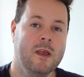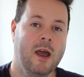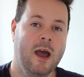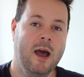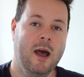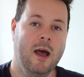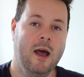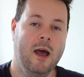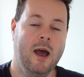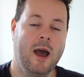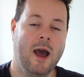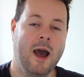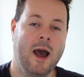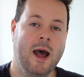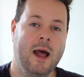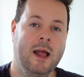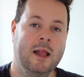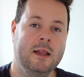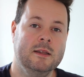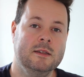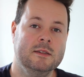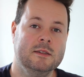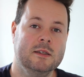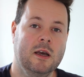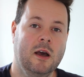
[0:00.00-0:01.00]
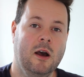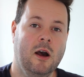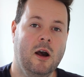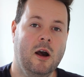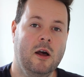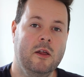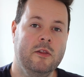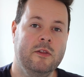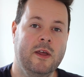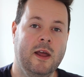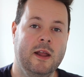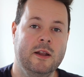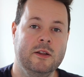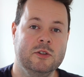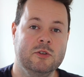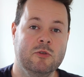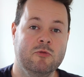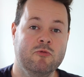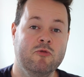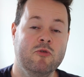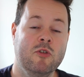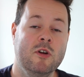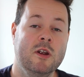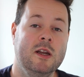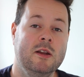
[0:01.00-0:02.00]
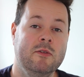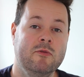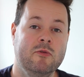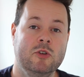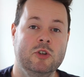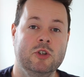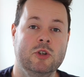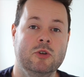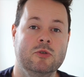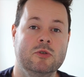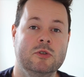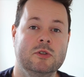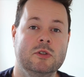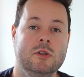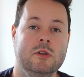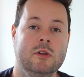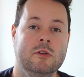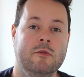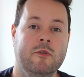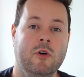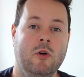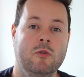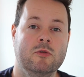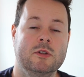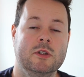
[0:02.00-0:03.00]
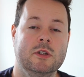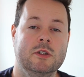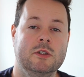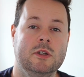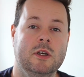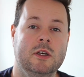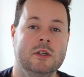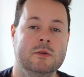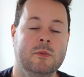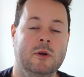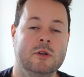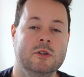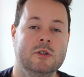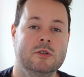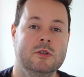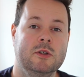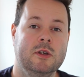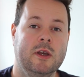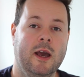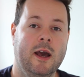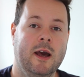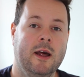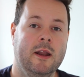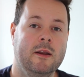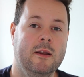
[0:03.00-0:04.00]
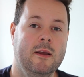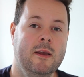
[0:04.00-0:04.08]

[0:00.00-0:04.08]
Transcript: uh, and then to really reduce the voltage as much as you can.